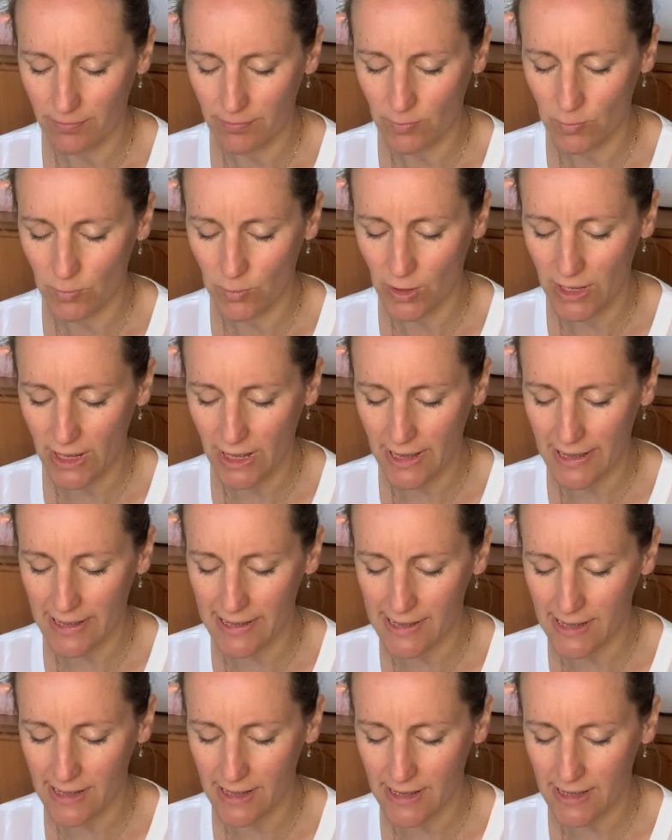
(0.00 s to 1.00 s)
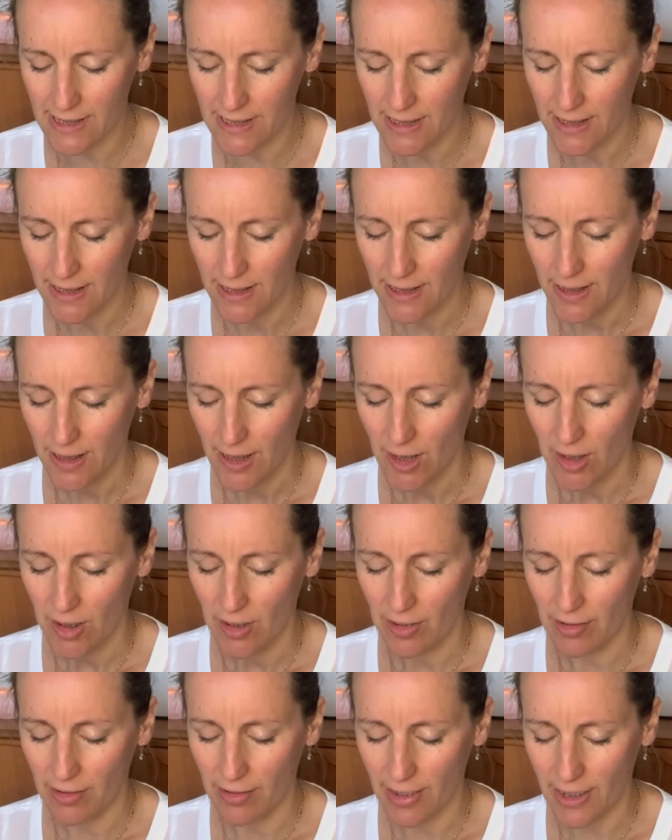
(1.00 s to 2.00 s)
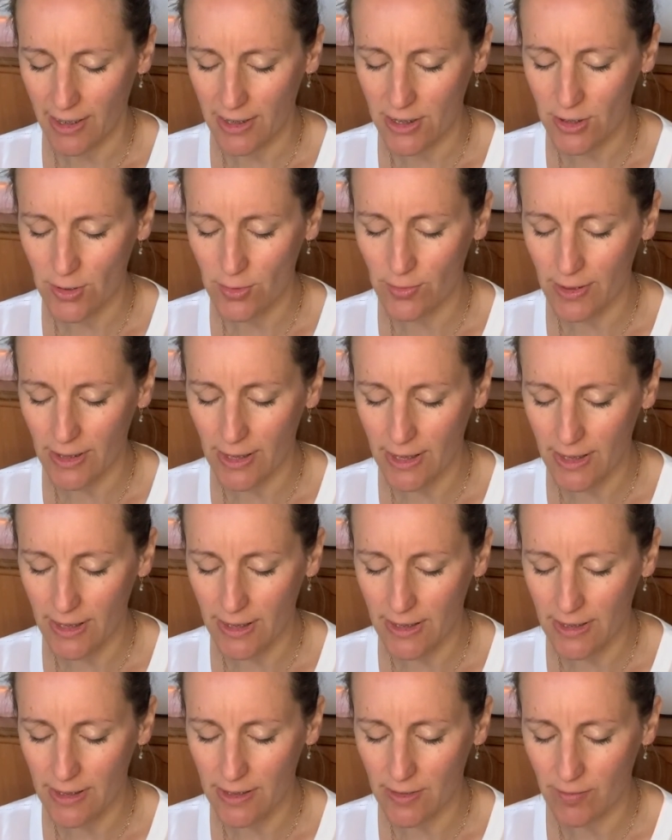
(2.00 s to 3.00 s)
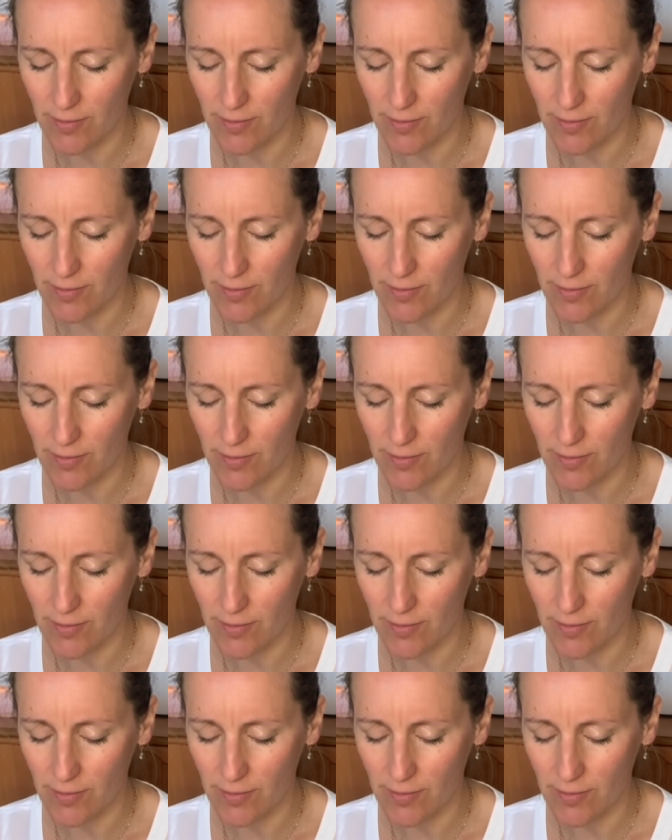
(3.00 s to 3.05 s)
What is it that you need?